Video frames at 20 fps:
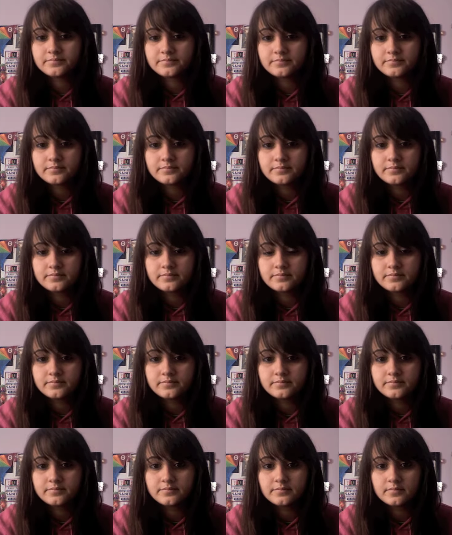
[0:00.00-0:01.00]

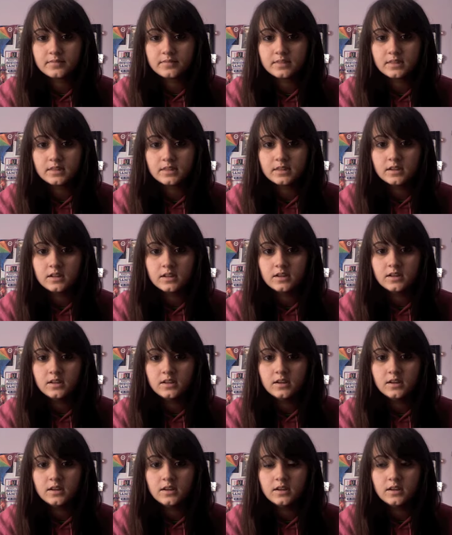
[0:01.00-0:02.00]

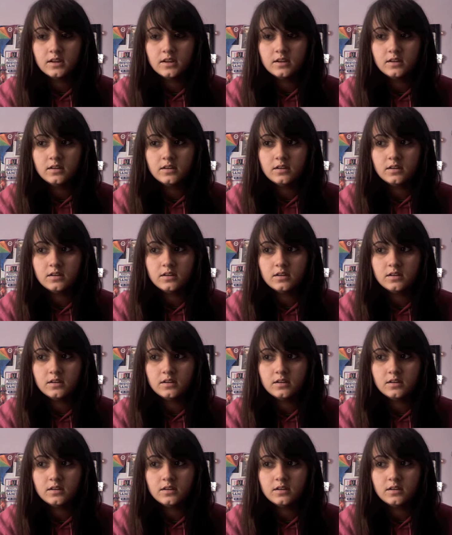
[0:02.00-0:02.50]
(silence)